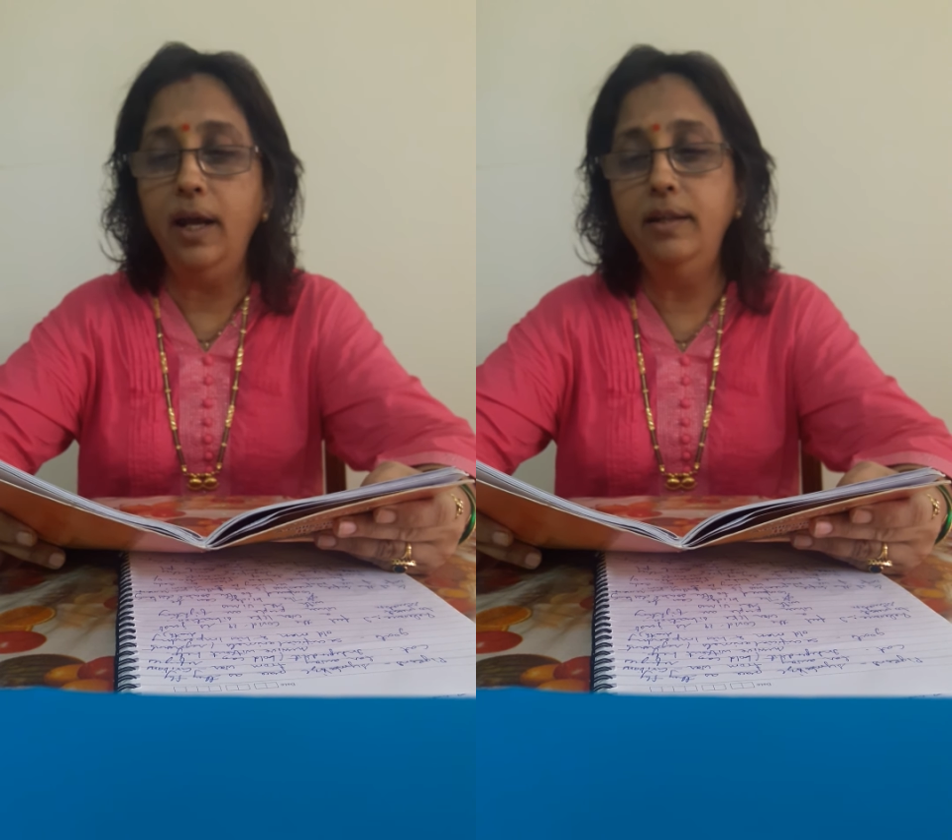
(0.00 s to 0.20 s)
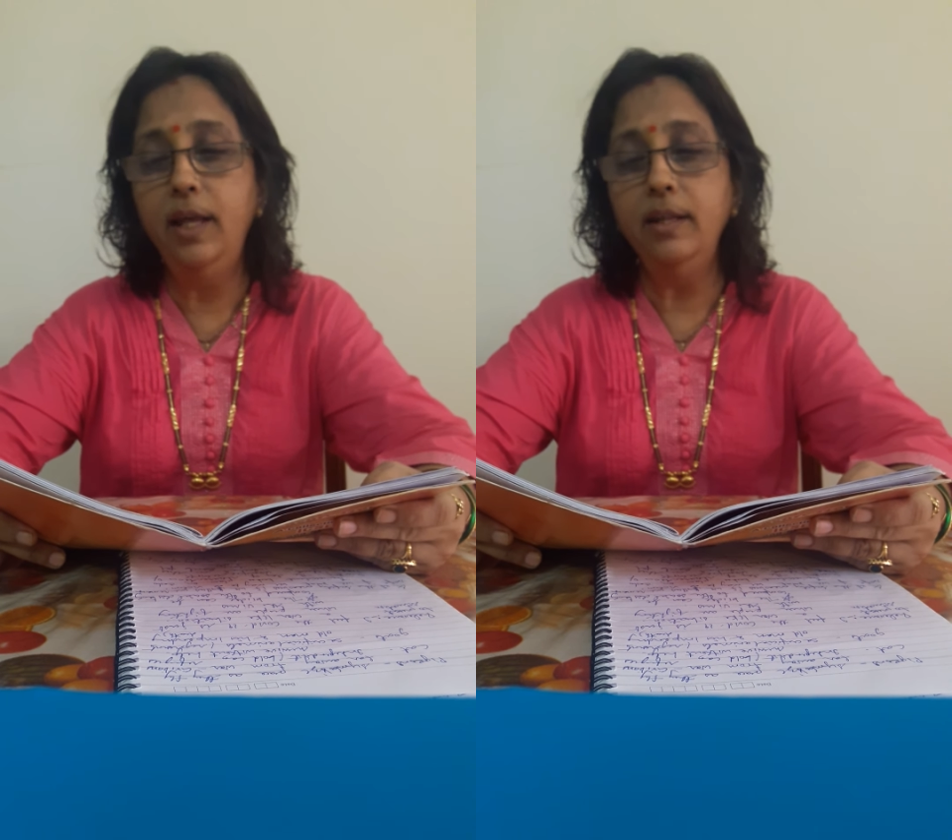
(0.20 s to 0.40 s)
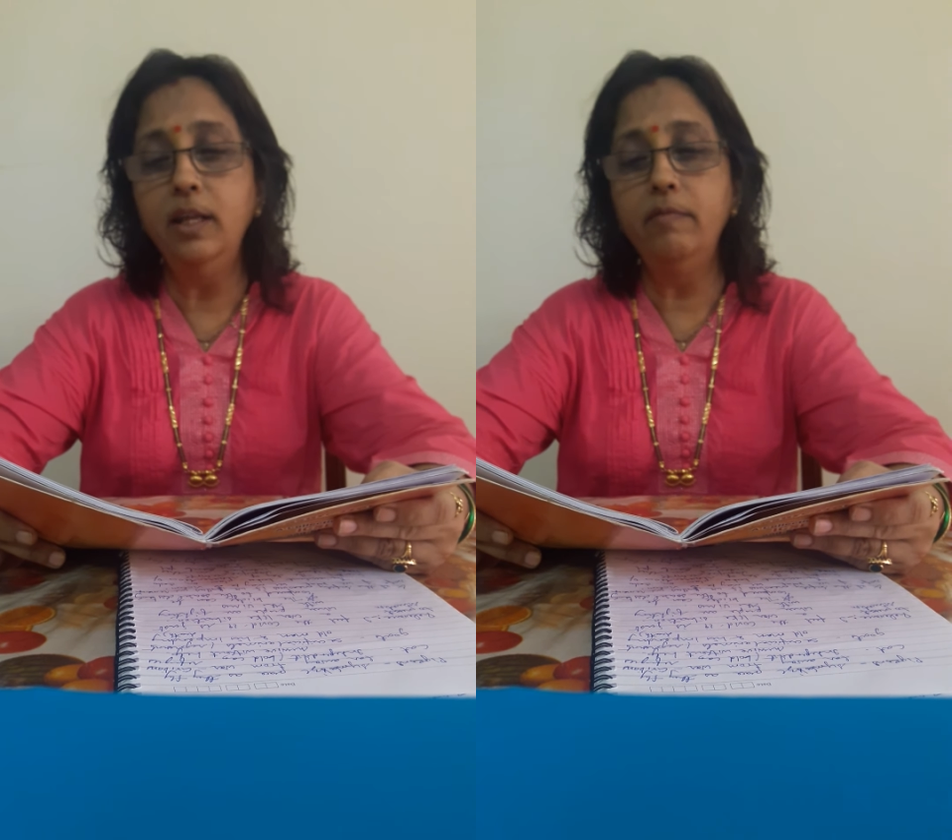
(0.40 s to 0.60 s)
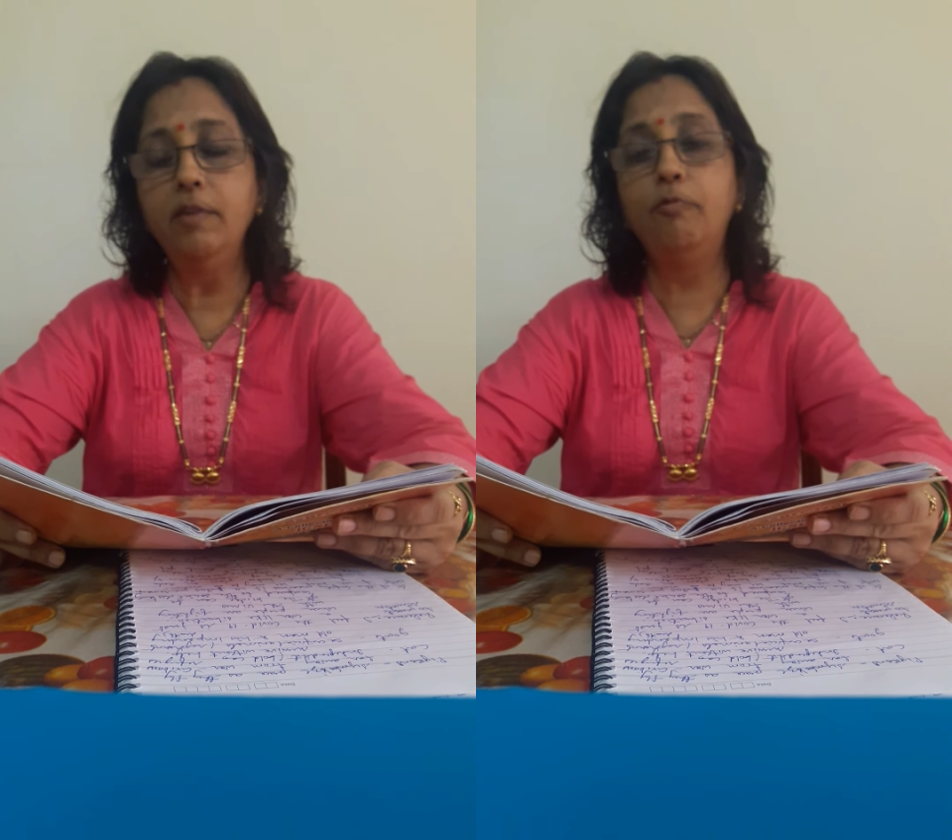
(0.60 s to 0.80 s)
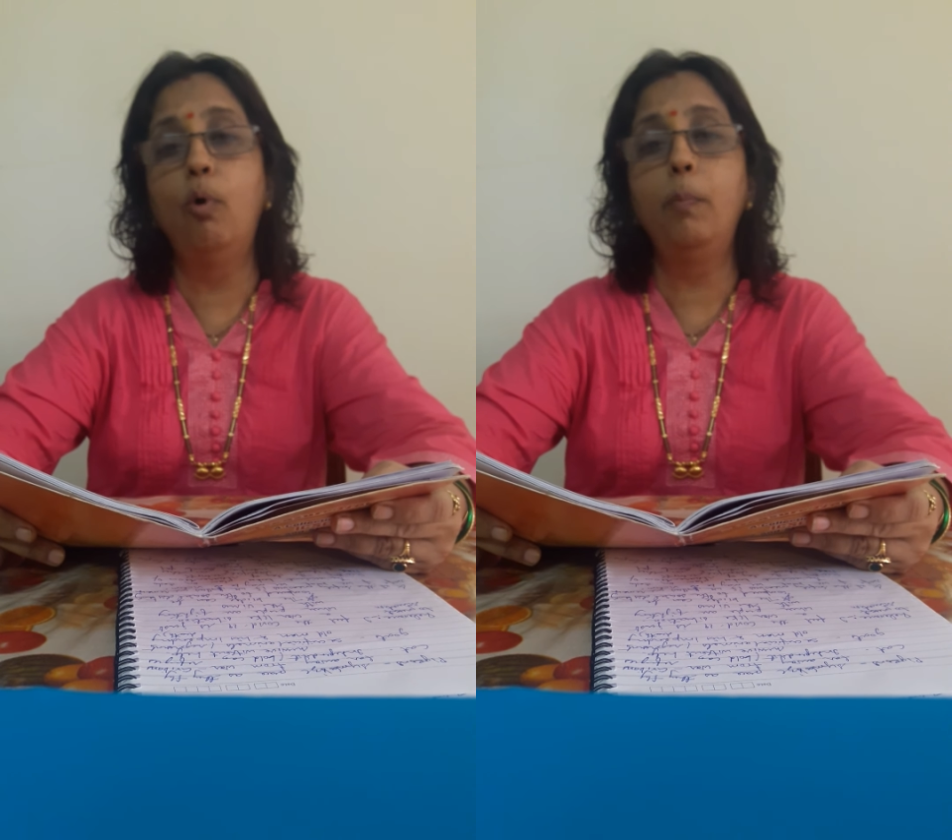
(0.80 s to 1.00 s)
and then there
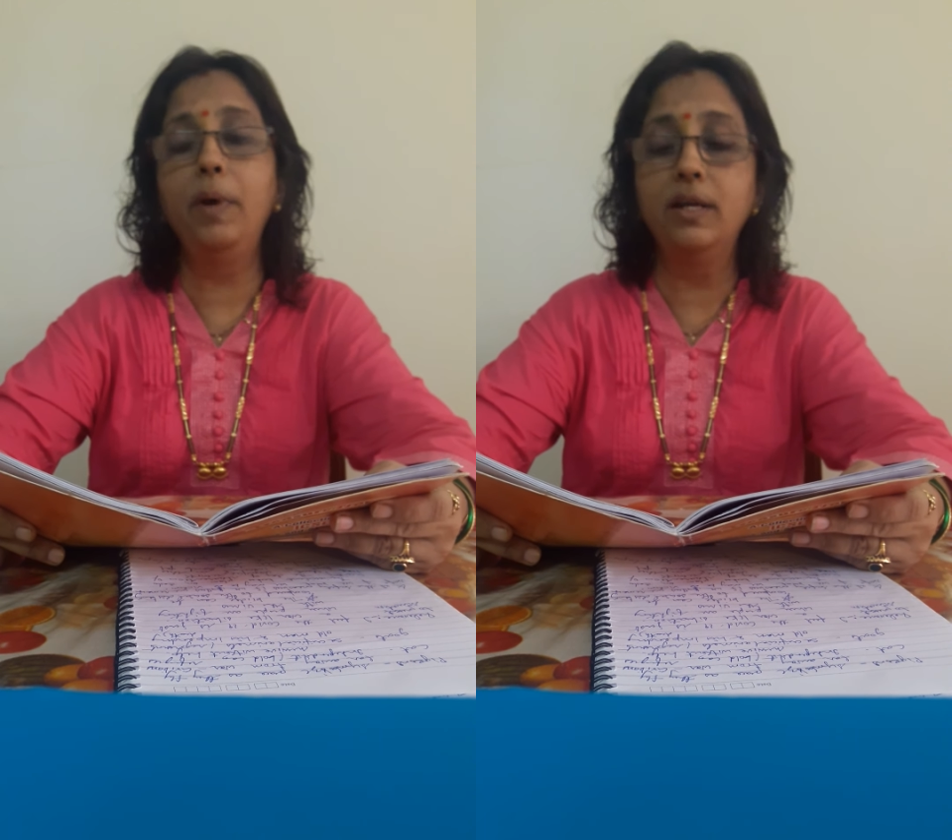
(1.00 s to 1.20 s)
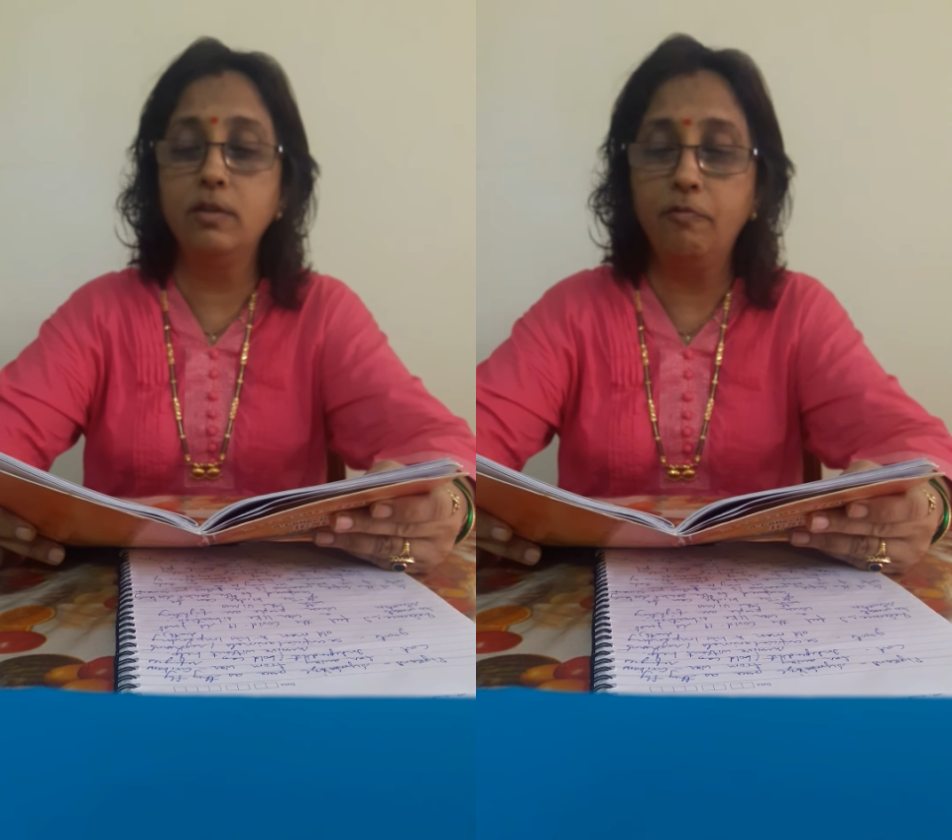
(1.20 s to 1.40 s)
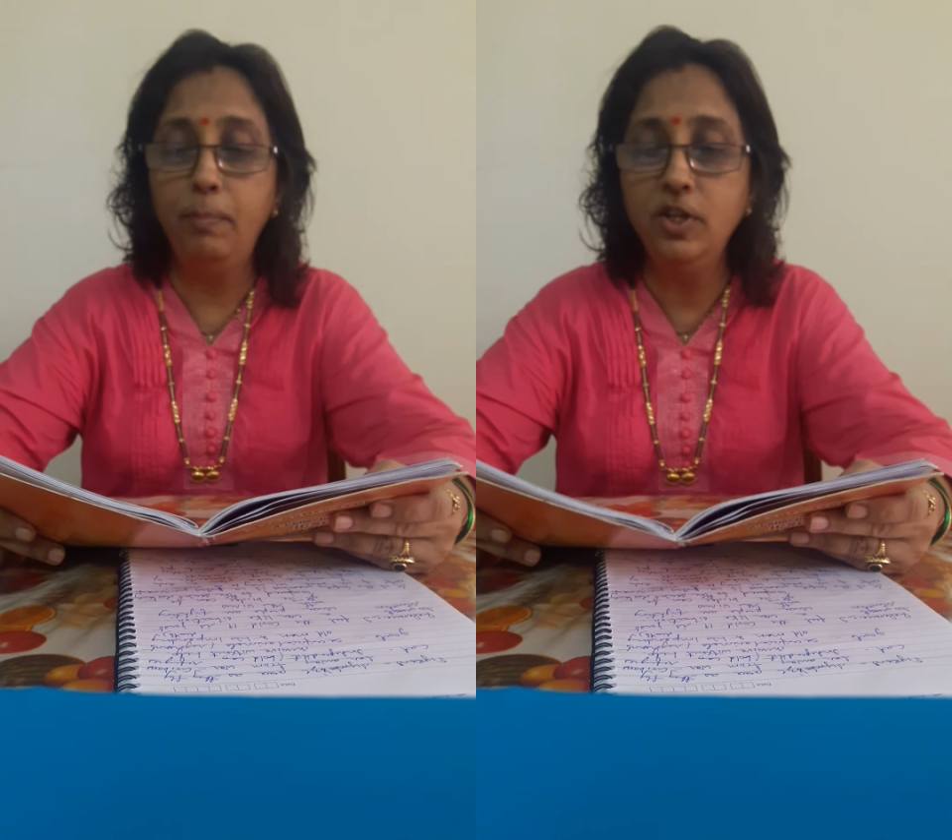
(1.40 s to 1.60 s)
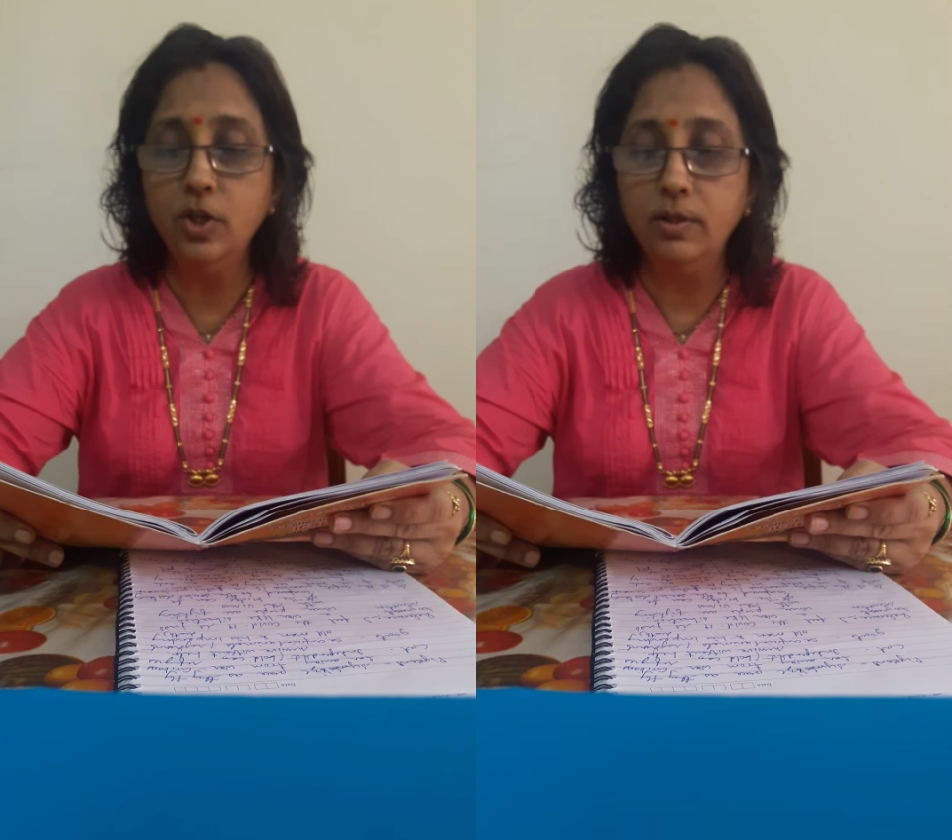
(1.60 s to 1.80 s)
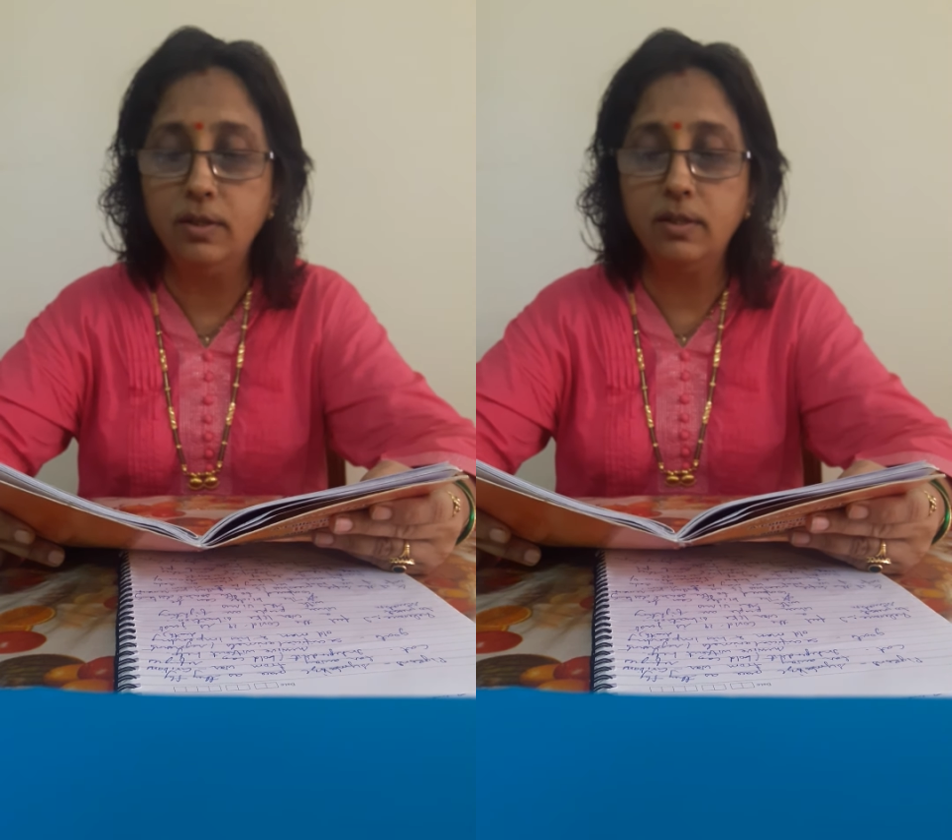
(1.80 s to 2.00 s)
were 4 pairs of
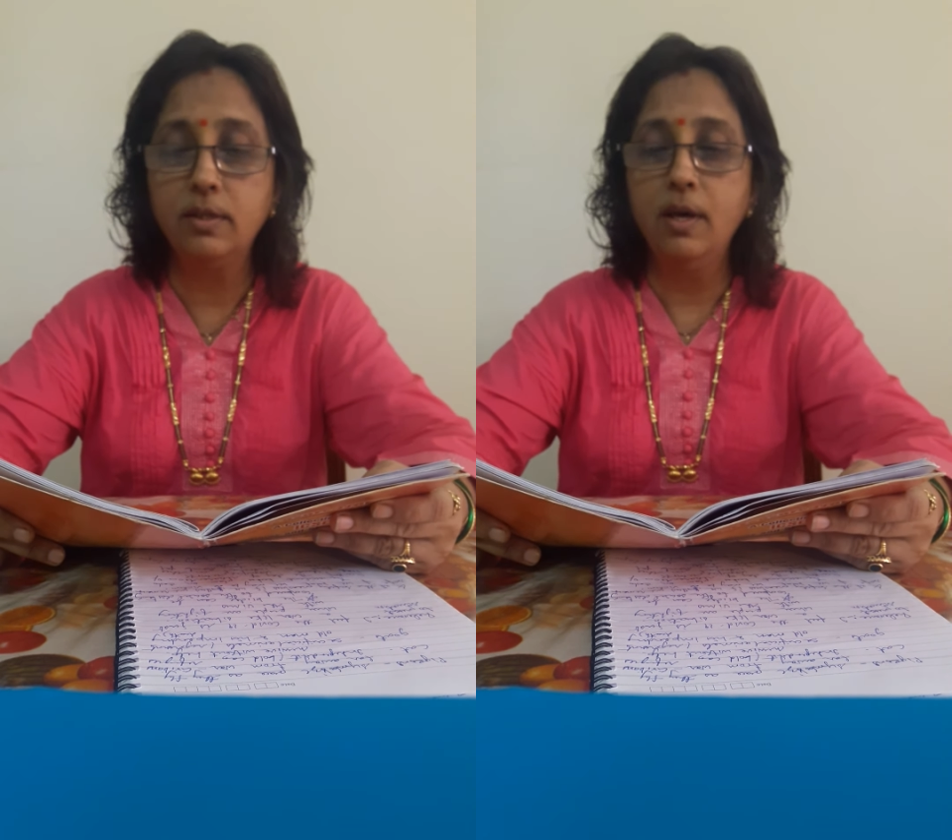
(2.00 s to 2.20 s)
pigeons."